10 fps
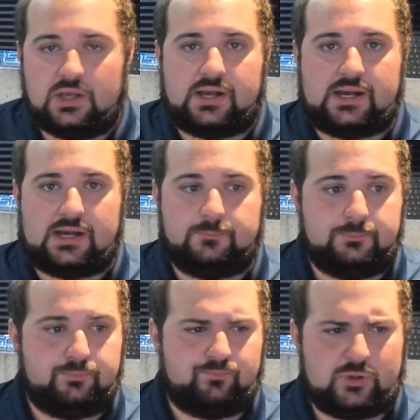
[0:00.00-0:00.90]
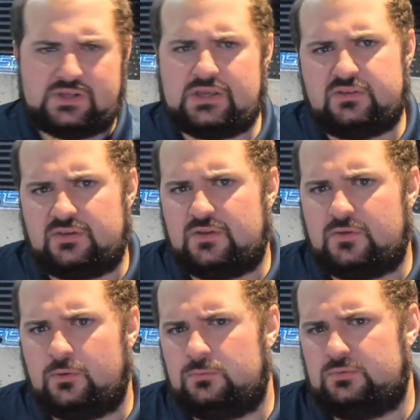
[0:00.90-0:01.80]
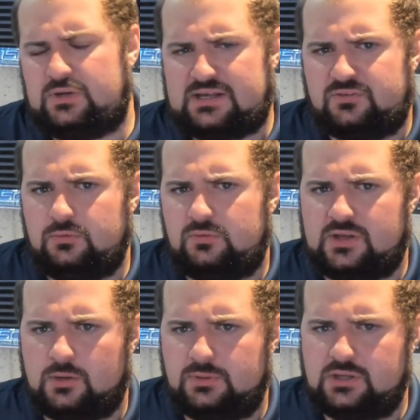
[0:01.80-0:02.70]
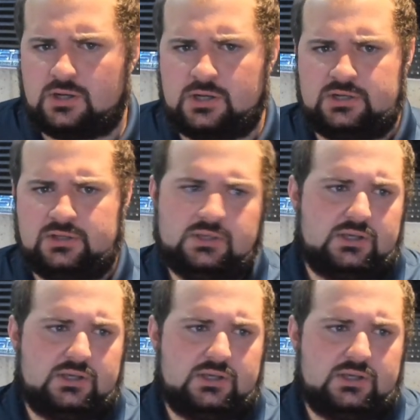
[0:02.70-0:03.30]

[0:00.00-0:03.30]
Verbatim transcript: uh, pretty easy to do, not too terribly hard.